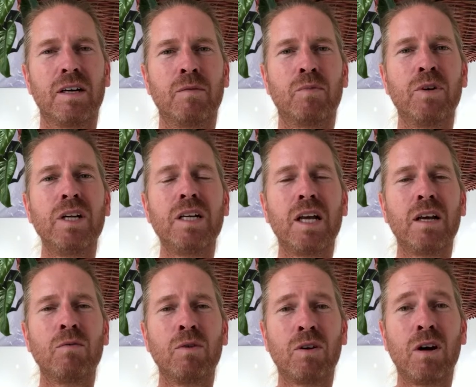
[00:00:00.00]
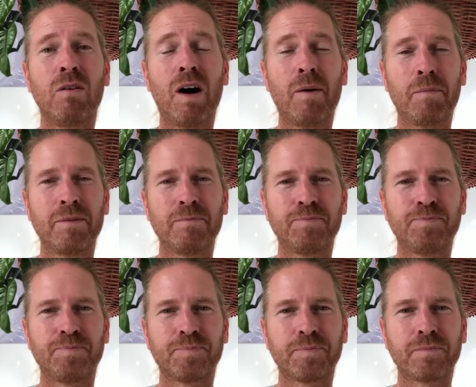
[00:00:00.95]
breathing will go up.
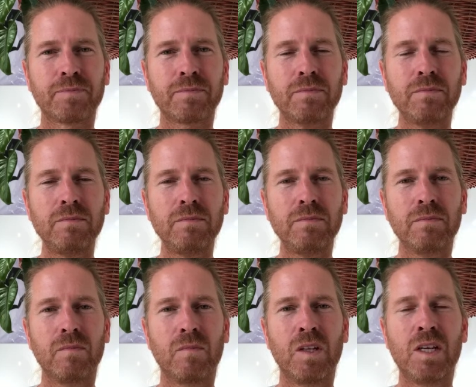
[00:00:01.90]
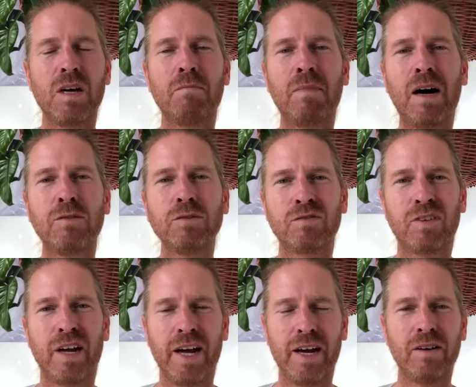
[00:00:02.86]
The amount of
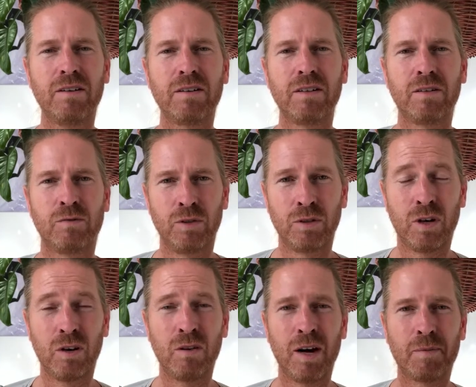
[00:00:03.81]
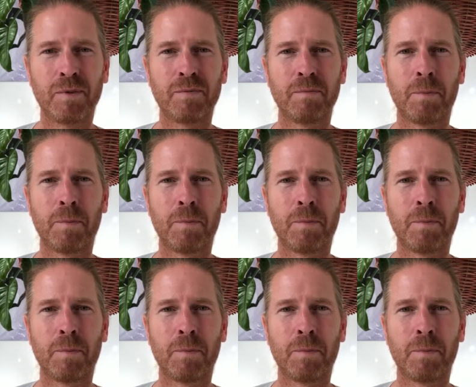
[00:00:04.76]
air will go up.